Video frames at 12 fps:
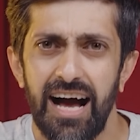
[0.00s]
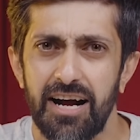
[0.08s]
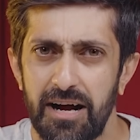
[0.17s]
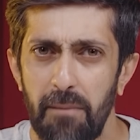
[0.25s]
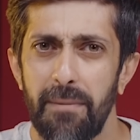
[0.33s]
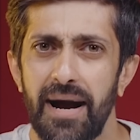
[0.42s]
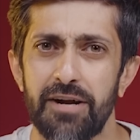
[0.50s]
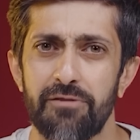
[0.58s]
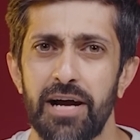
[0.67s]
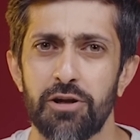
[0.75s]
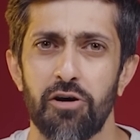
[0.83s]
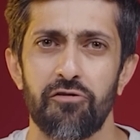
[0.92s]
a combined
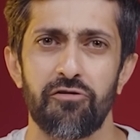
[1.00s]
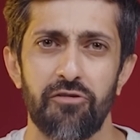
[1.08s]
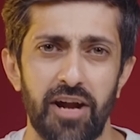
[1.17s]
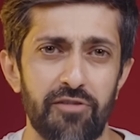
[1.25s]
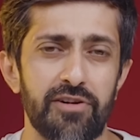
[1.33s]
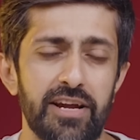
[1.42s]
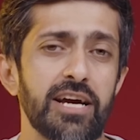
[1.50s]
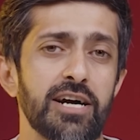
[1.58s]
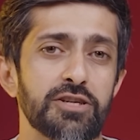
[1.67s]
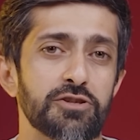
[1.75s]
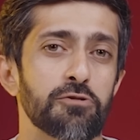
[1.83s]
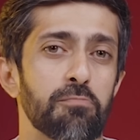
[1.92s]
value of roughly
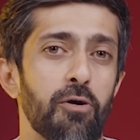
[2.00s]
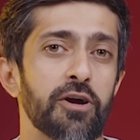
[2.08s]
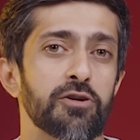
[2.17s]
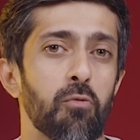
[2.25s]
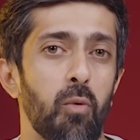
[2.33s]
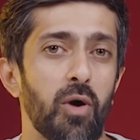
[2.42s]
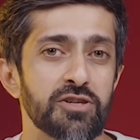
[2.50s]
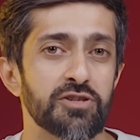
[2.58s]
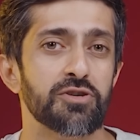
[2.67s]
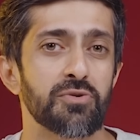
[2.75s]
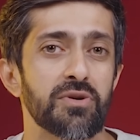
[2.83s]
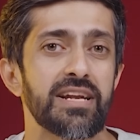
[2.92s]

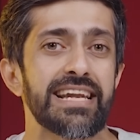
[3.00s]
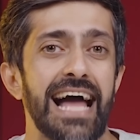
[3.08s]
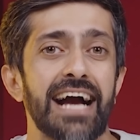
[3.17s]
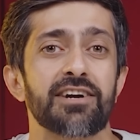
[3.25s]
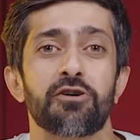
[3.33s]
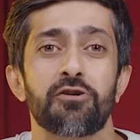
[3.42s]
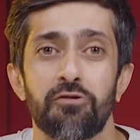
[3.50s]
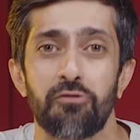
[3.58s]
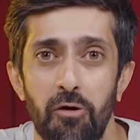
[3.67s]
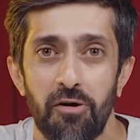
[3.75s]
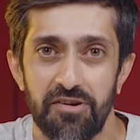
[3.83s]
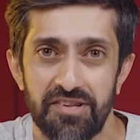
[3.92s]
2.12 lakh
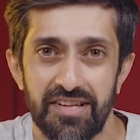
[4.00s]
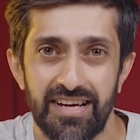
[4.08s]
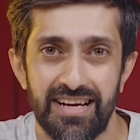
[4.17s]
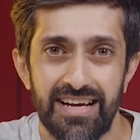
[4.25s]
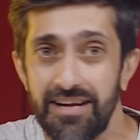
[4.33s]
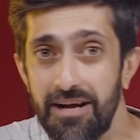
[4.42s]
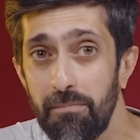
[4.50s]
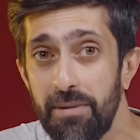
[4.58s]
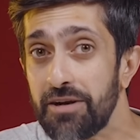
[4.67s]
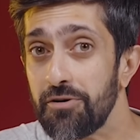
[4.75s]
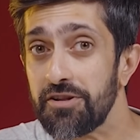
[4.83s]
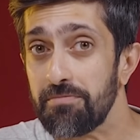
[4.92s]
crores.
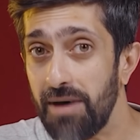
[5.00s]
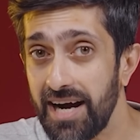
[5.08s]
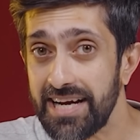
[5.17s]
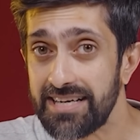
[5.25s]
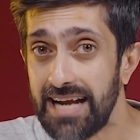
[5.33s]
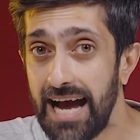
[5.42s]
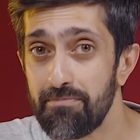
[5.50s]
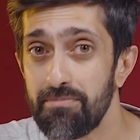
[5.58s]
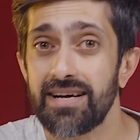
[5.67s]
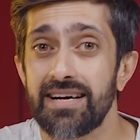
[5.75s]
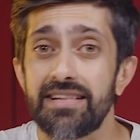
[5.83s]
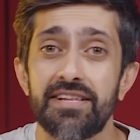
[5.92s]
Compared to its market cap,
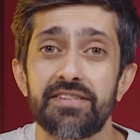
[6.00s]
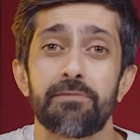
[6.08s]
this